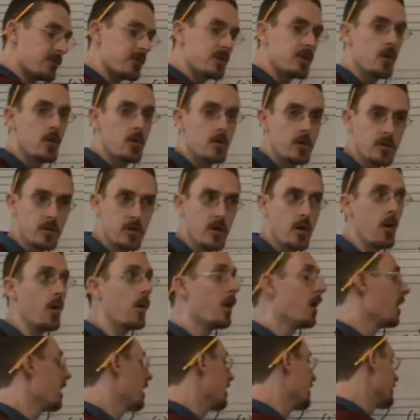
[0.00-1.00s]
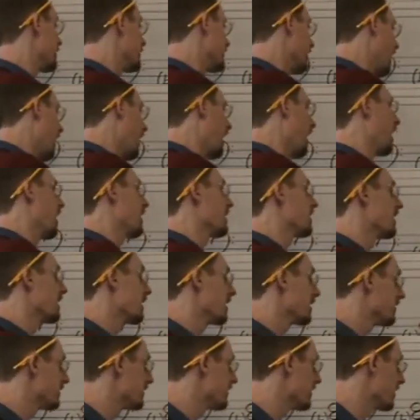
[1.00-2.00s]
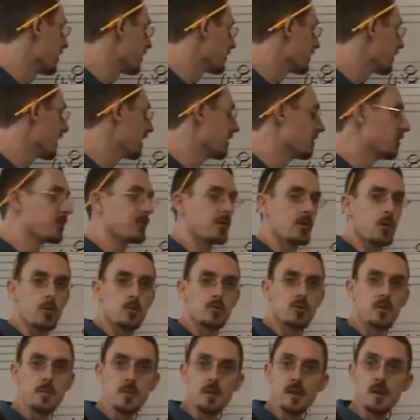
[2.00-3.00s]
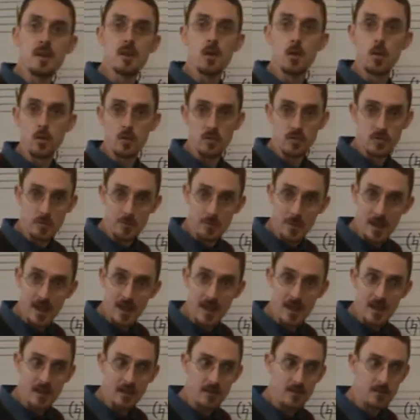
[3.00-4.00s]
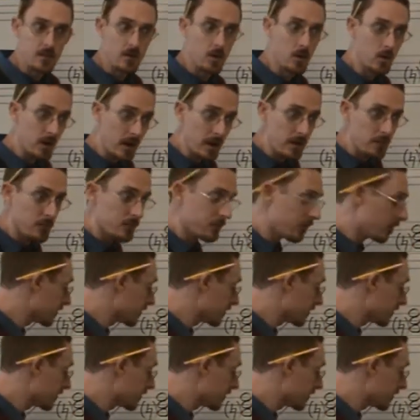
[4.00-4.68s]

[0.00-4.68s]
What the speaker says: to go to do, Fa still tends to go to mi or to may. Okay, so